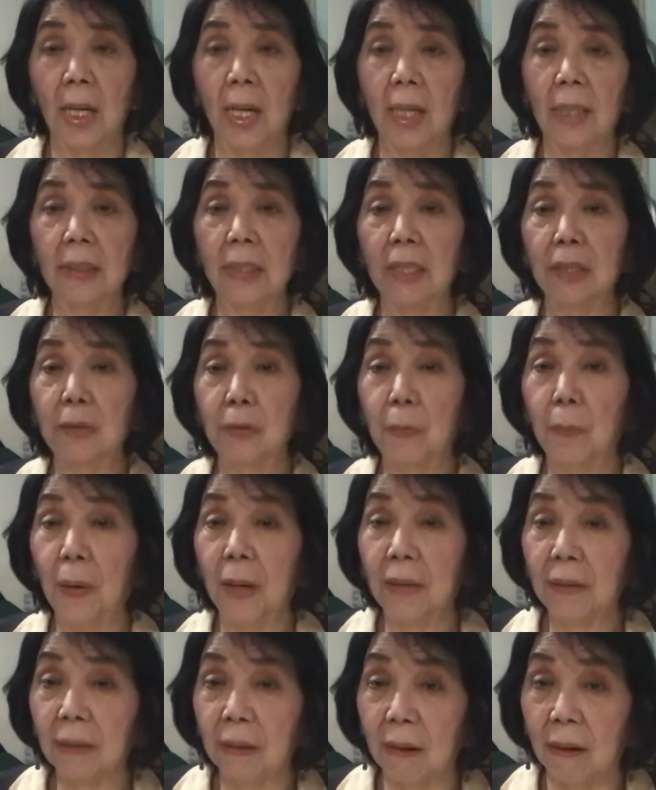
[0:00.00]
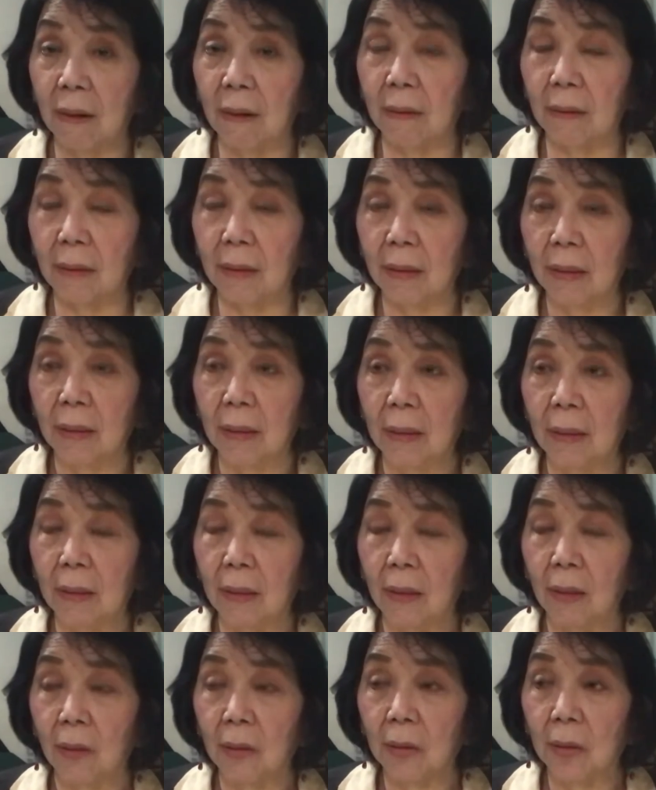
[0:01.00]
and then you went there.
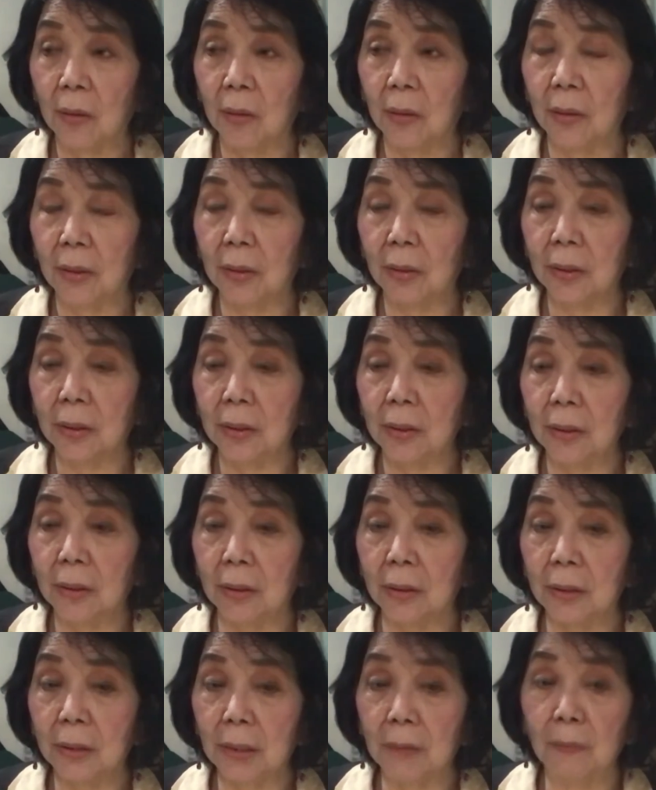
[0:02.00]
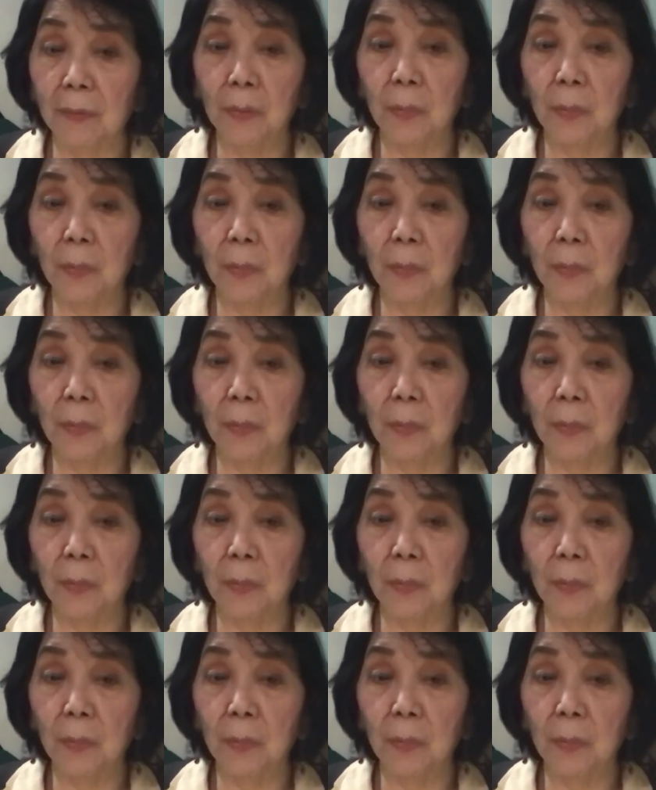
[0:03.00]
Okay, even